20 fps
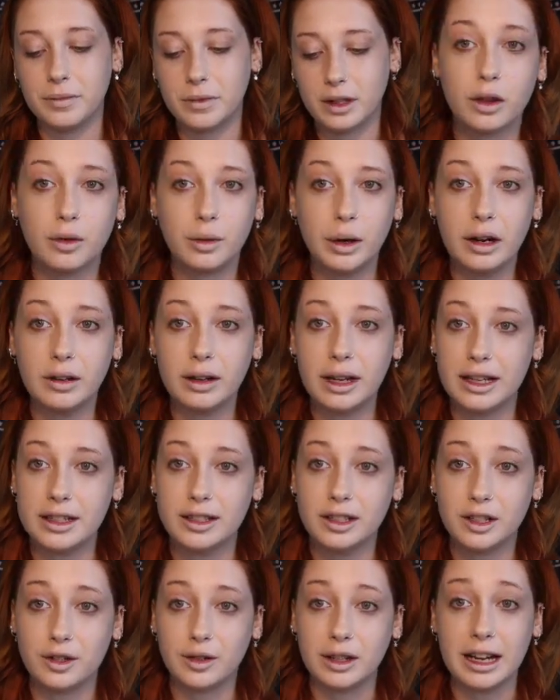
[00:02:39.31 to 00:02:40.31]
Throughout
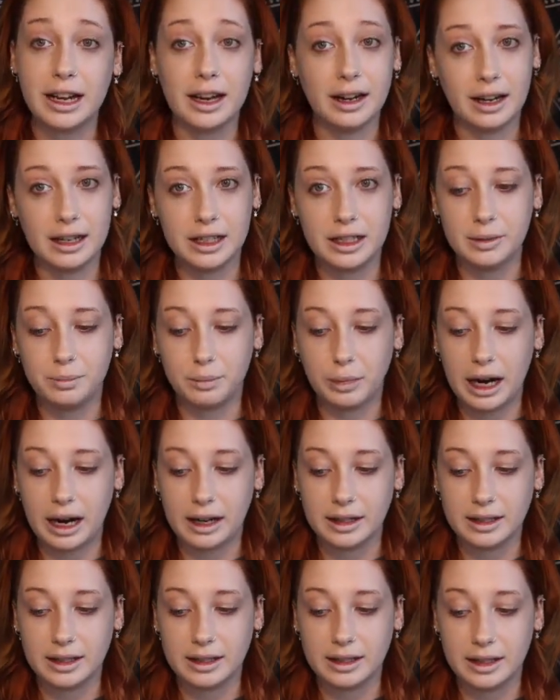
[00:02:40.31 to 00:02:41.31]
history and ancient
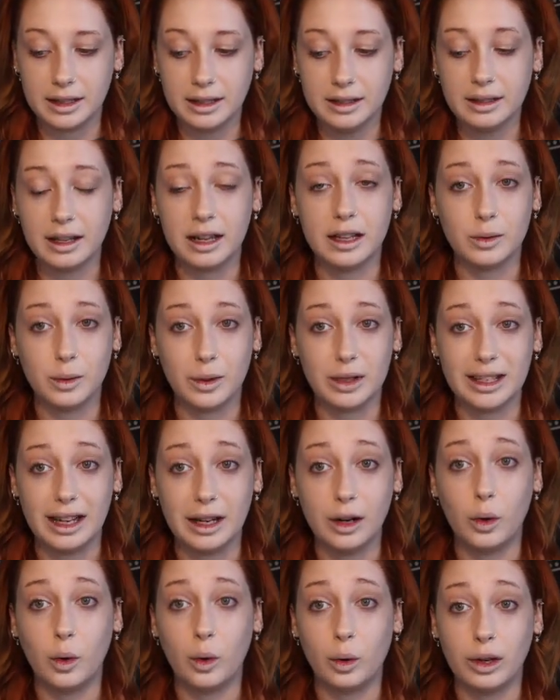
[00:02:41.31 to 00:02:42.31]
practices, as we were
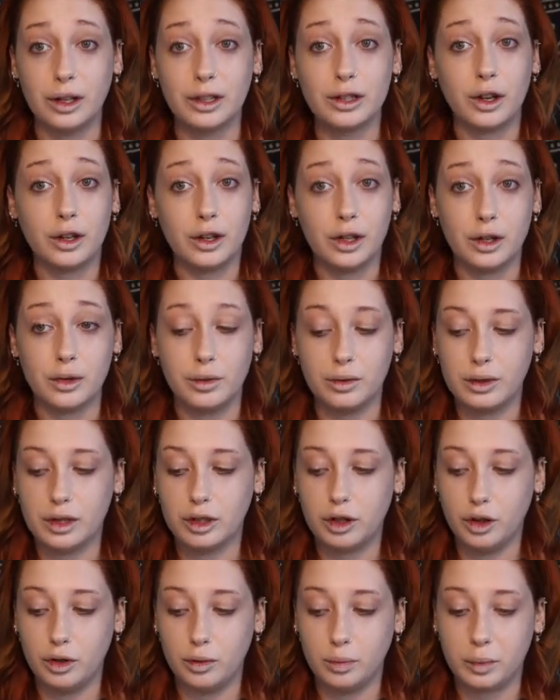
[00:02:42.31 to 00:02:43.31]
saying, auras are used
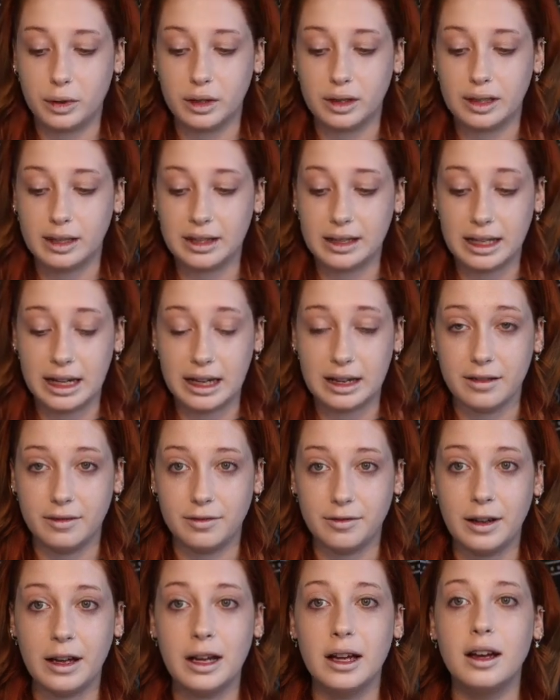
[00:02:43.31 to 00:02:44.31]
to
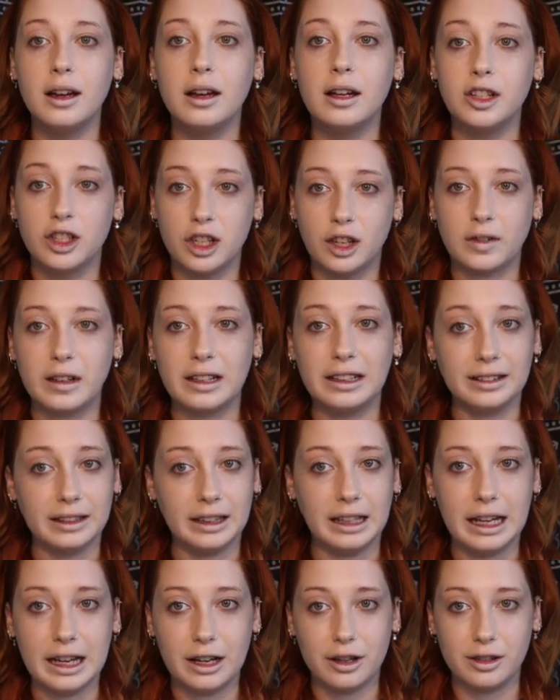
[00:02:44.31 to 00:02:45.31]
perceive different
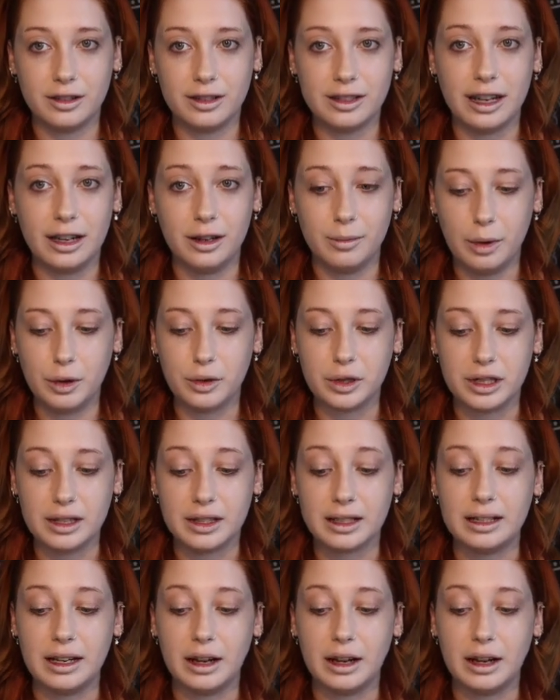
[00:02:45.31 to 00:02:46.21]
layers and emotions.